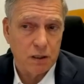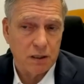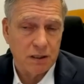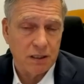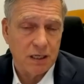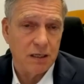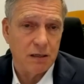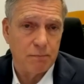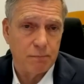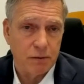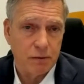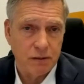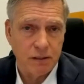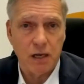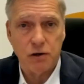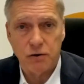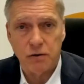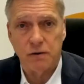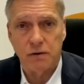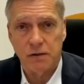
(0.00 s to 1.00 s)
kind of
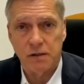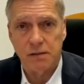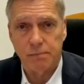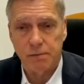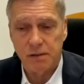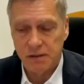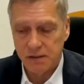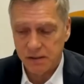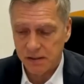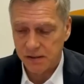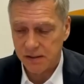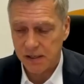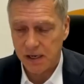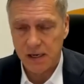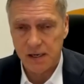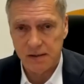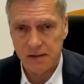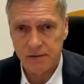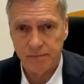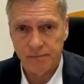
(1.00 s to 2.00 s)
potential this business
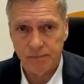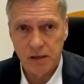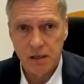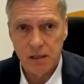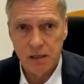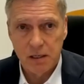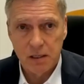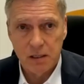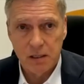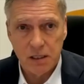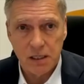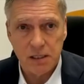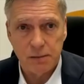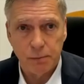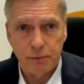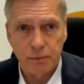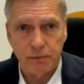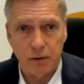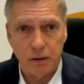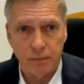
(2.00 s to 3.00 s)
has. Let's
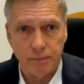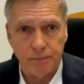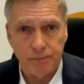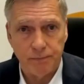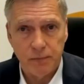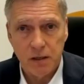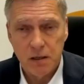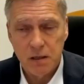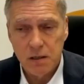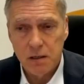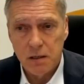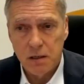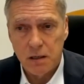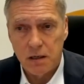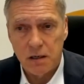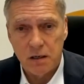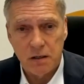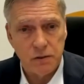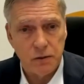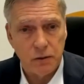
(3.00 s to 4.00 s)
move on.
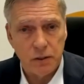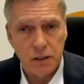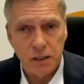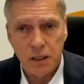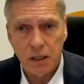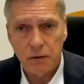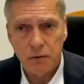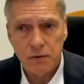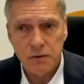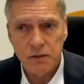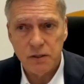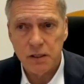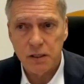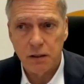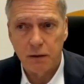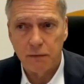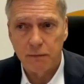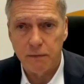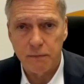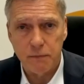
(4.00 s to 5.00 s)
So here you see an
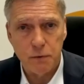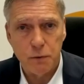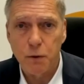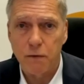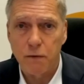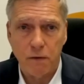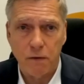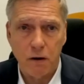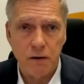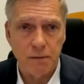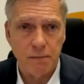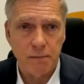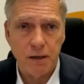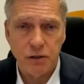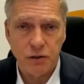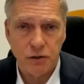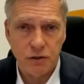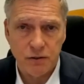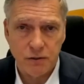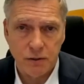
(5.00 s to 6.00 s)
overview of all the
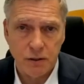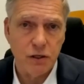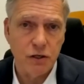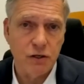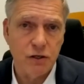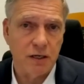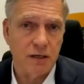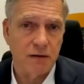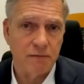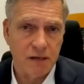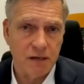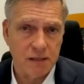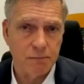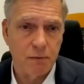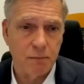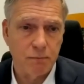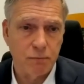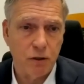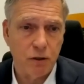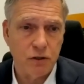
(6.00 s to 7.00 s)
major strategic
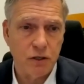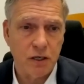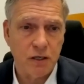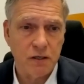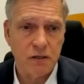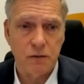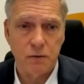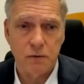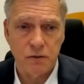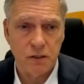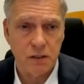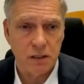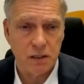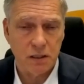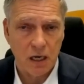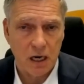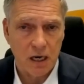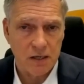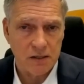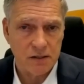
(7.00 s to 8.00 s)
investment projects. You see
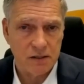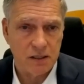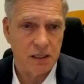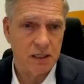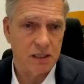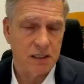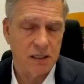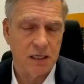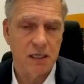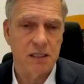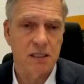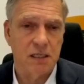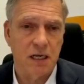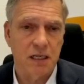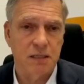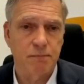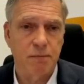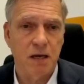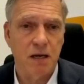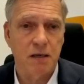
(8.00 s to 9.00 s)
us
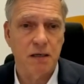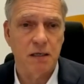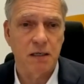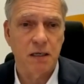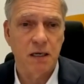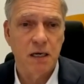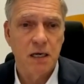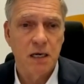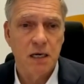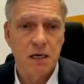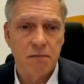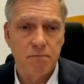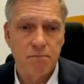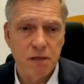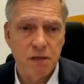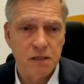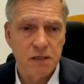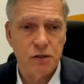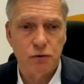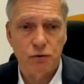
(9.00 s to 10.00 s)
expanding
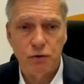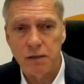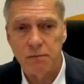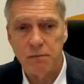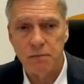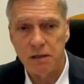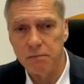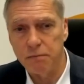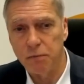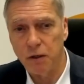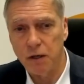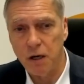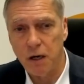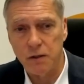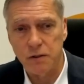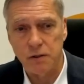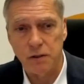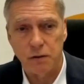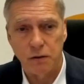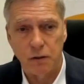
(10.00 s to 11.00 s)
midstream in
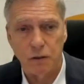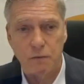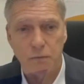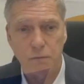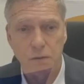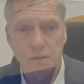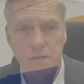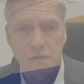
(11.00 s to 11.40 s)
Burghausen and Inkwitz,